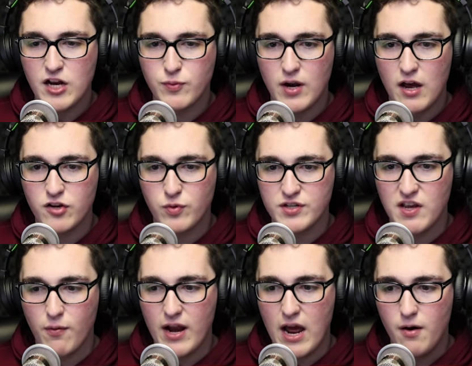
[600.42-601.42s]
I, just want, just want to say
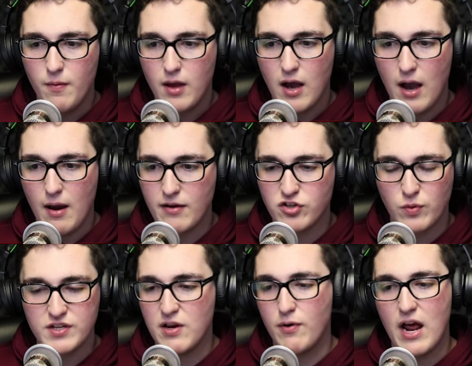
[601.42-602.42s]
right now. I, I just want
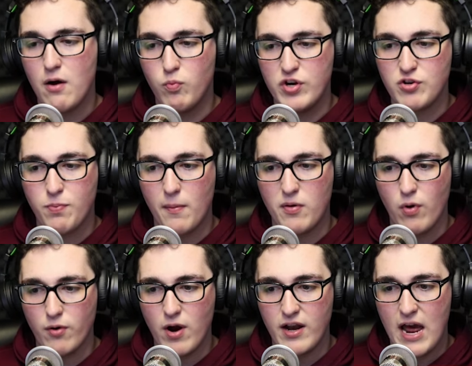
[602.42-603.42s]
to say right now. We should probably
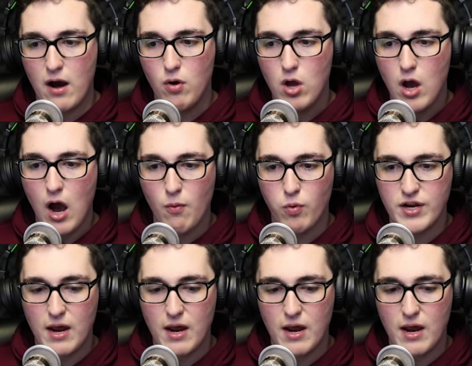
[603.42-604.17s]
run right now. Uh, we're